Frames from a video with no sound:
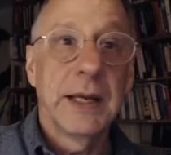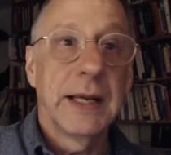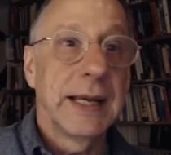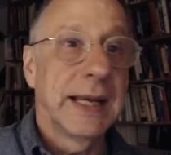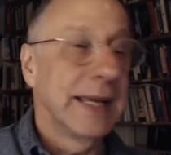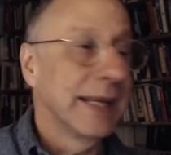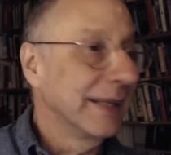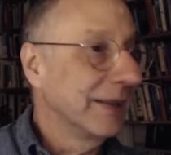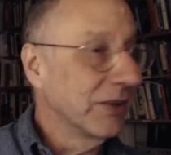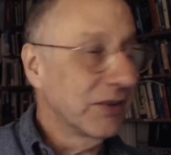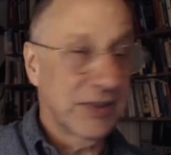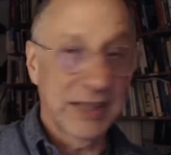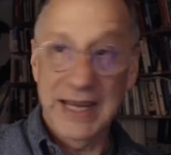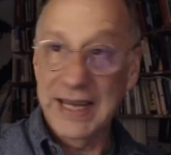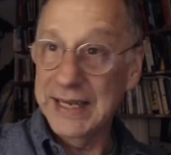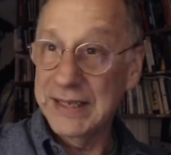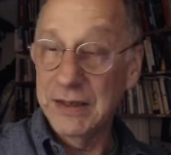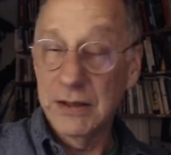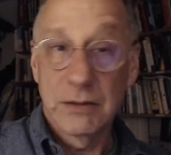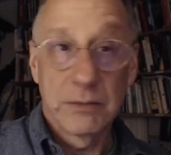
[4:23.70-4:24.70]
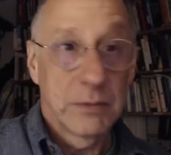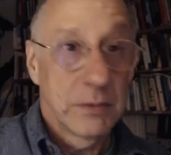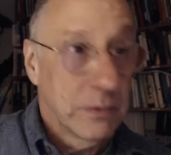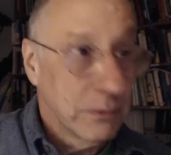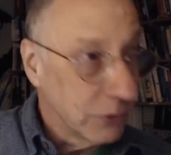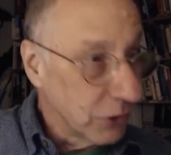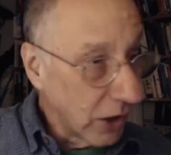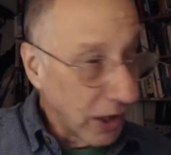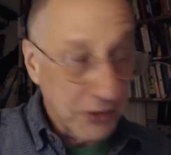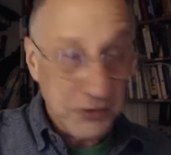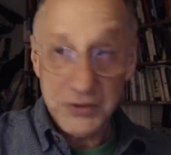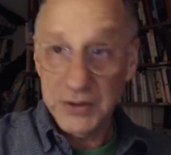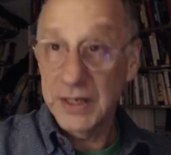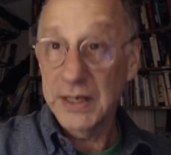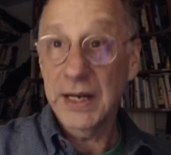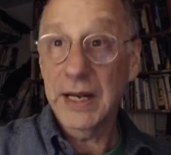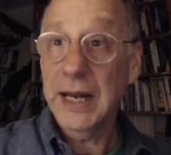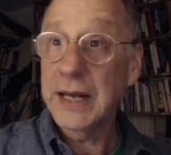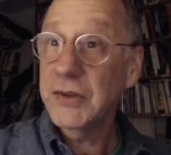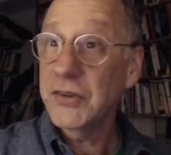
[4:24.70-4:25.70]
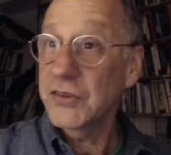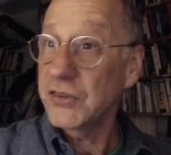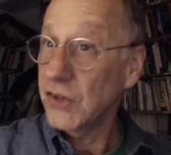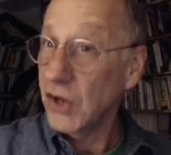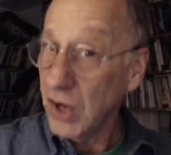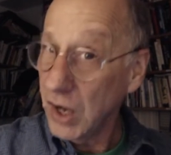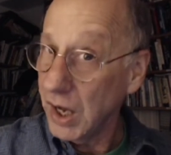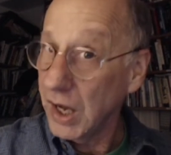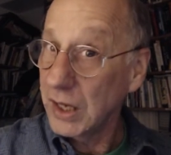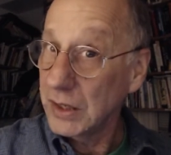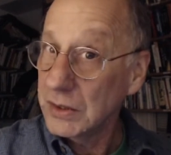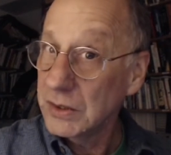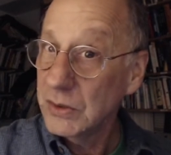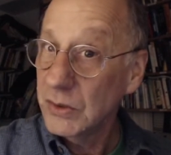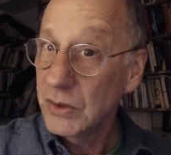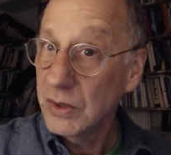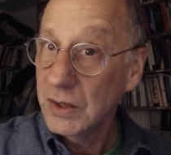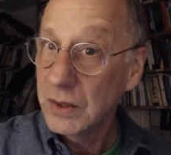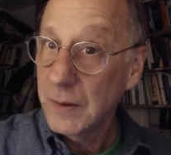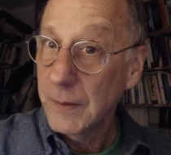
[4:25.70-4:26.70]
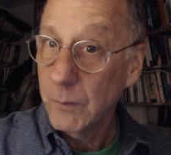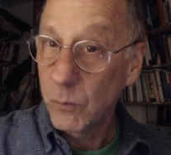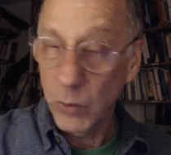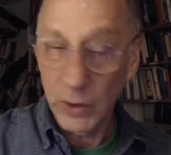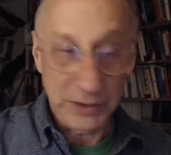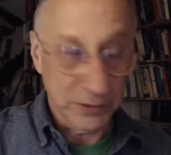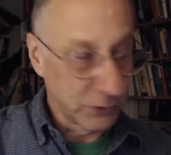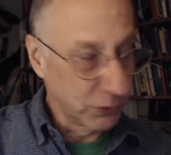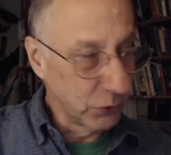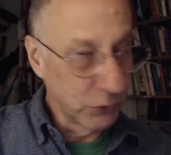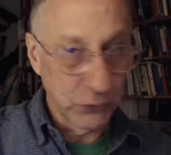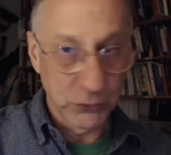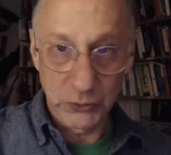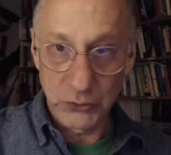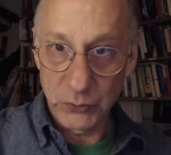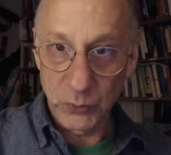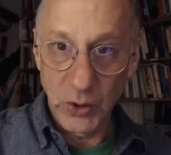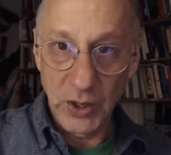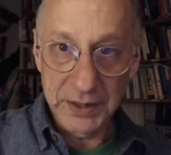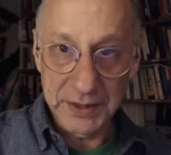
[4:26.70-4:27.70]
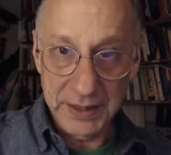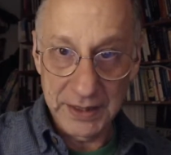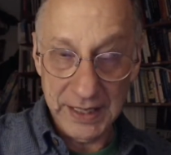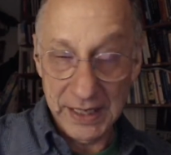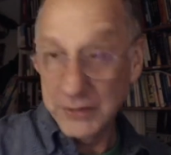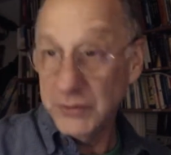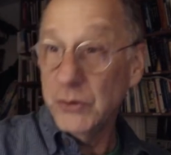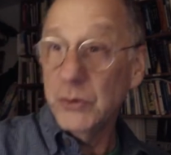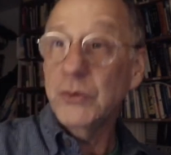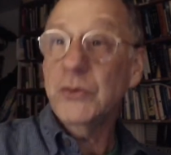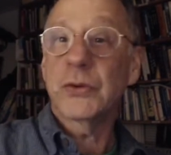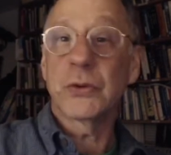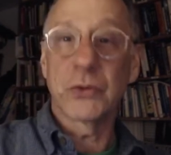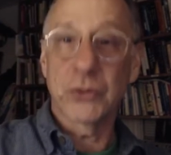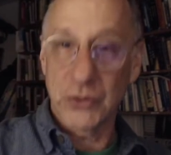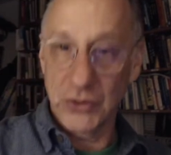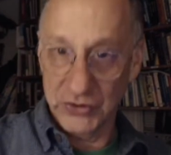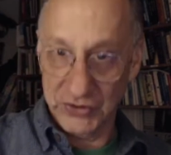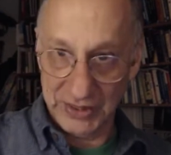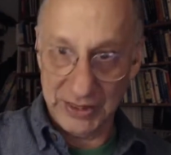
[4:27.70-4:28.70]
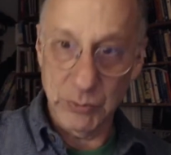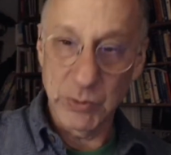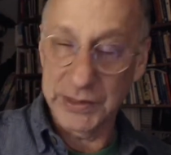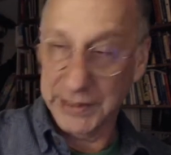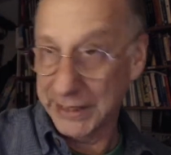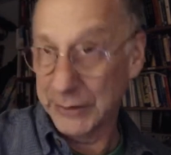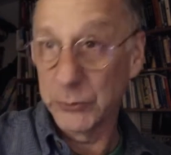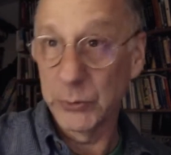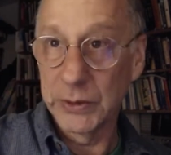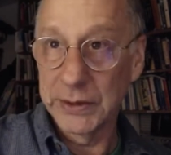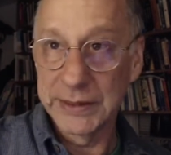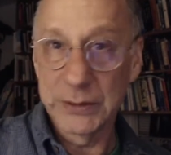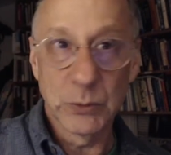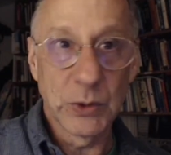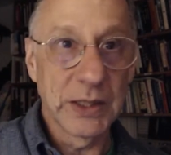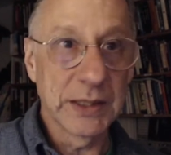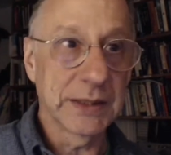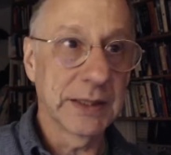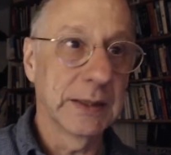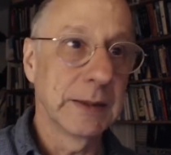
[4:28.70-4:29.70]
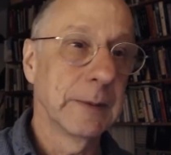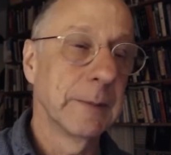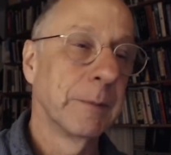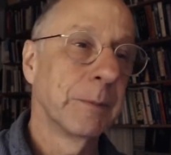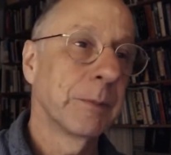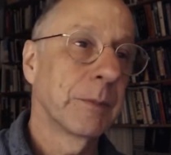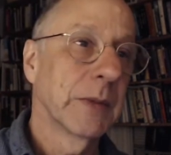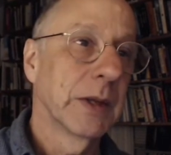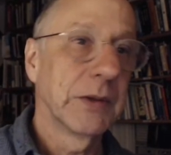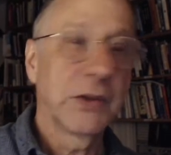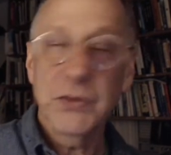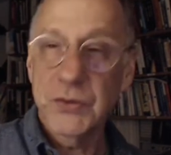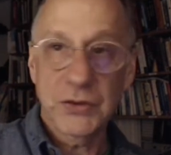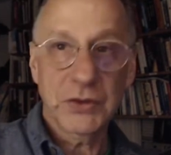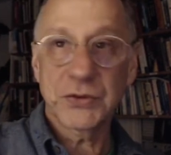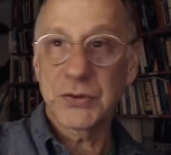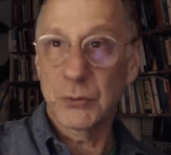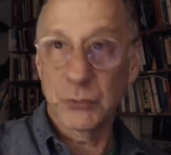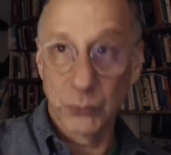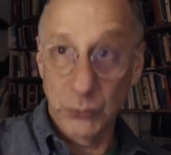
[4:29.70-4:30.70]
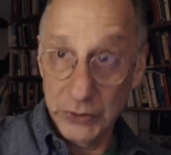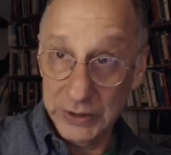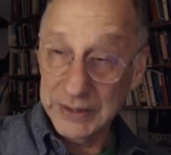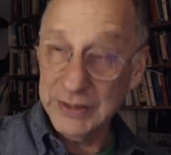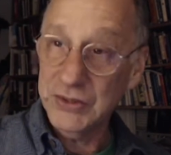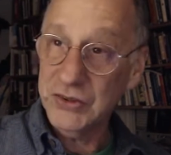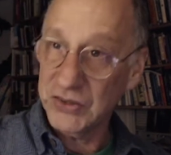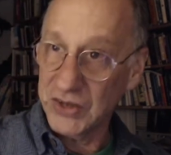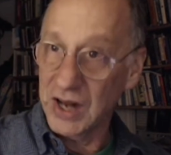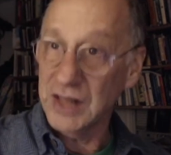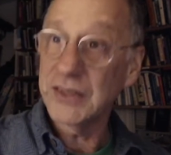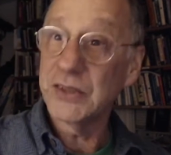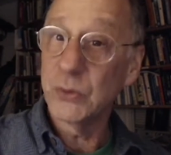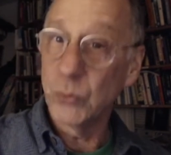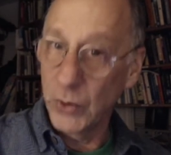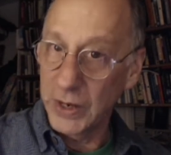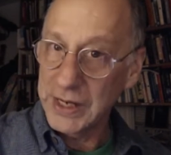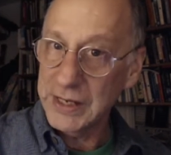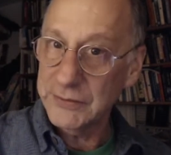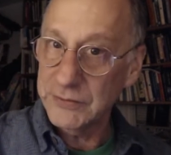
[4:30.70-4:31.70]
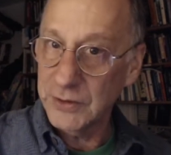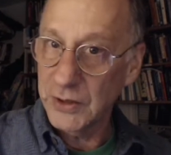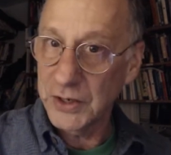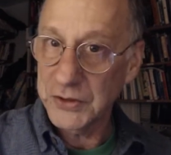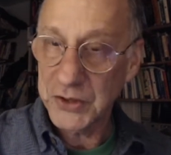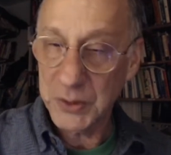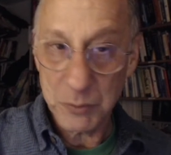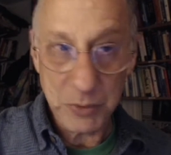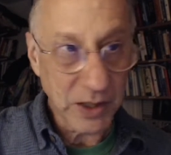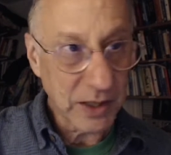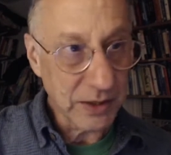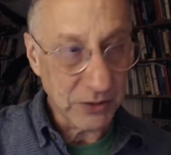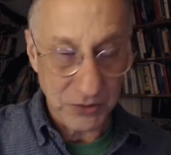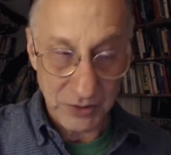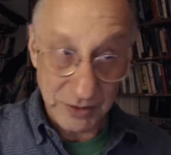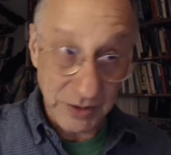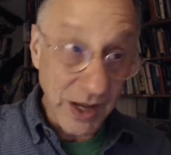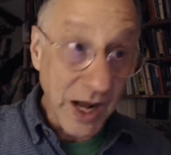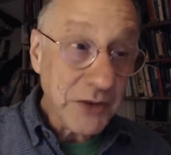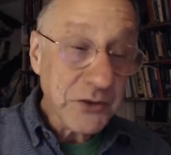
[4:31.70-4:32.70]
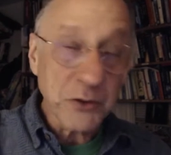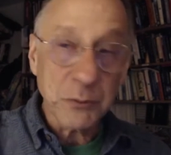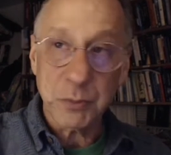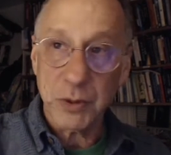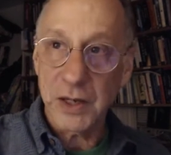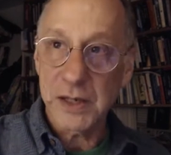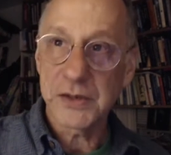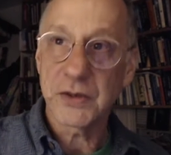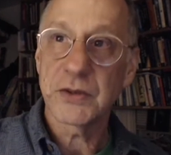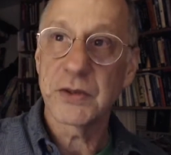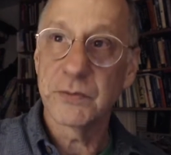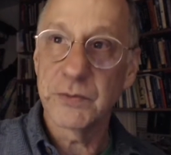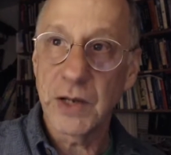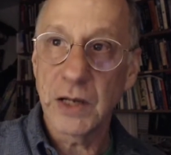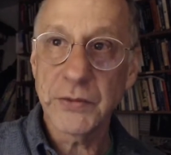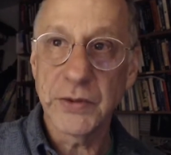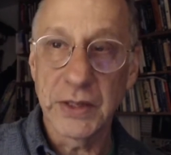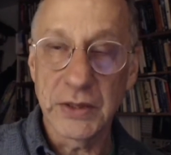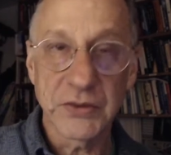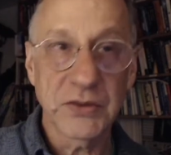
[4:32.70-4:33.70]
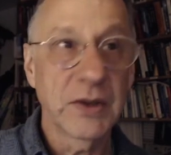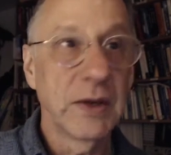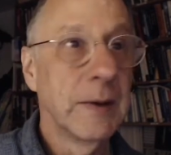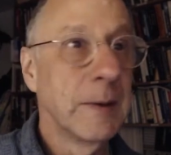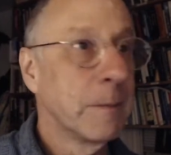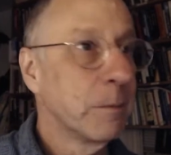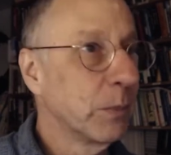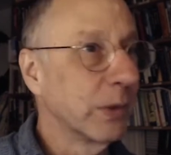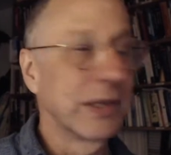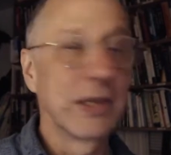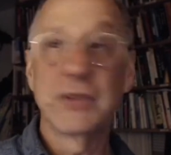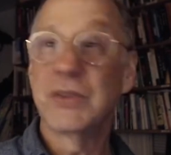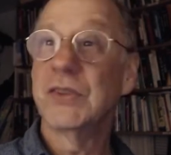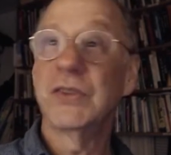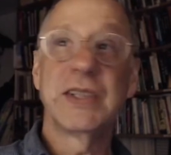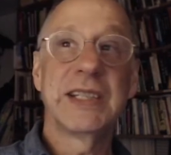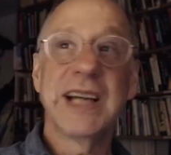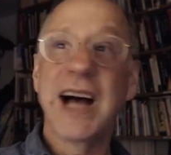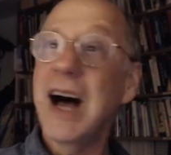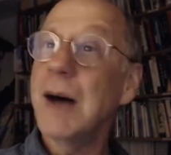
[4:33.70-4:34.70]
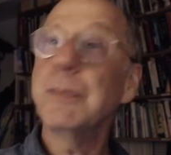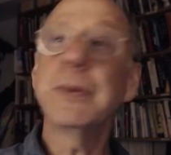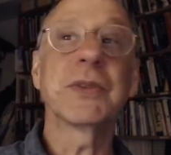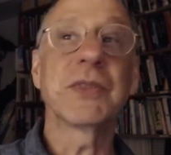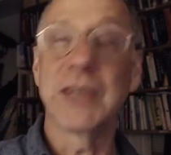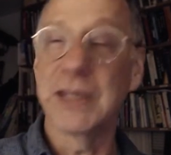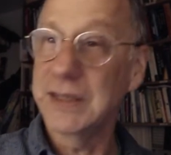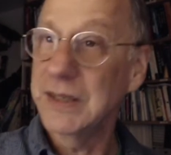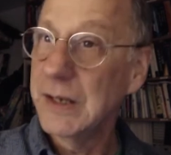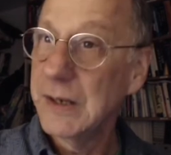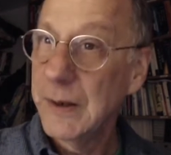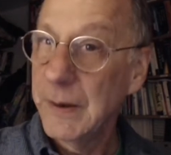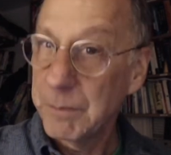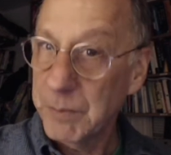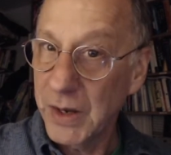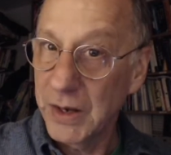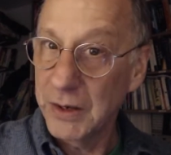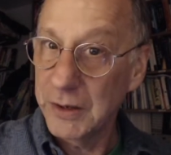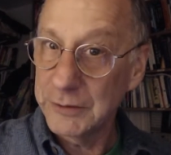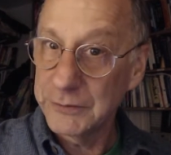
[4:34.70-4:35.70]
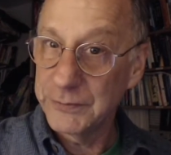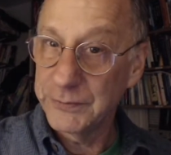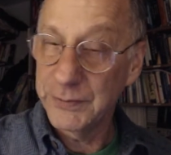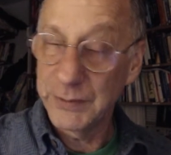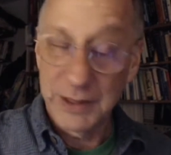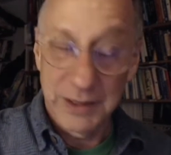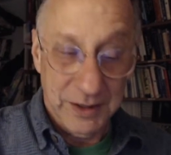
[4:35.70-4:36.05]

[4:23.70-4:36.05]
it instead launched it and saw what users wanted, and users could see what they really wanted. This is just a really solid way of launching products, and lots of products have done this. But this is the opposite of